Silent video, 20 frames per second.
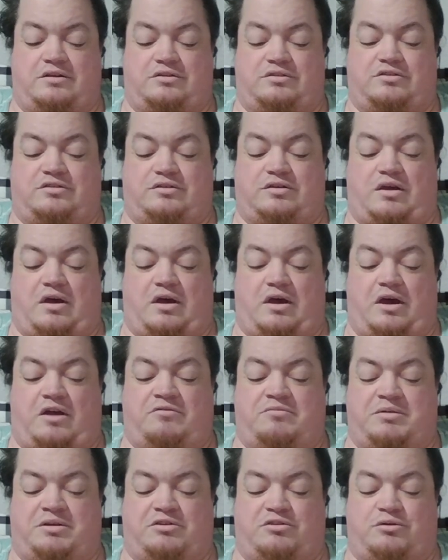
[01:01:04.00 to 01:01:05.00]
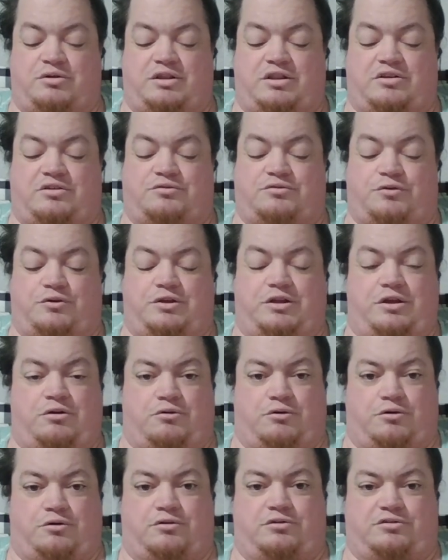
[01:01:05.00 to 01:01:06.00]
is, I've been doing this for
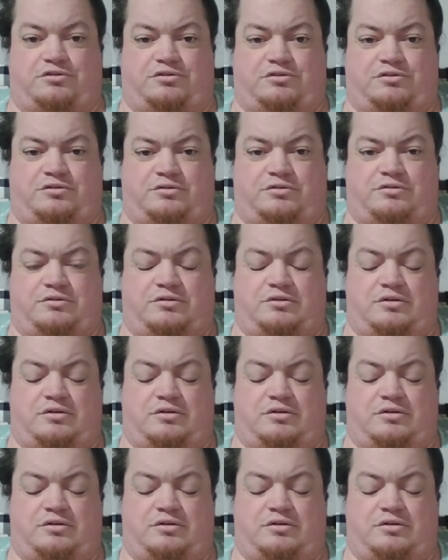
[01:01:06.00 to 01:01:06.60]
years.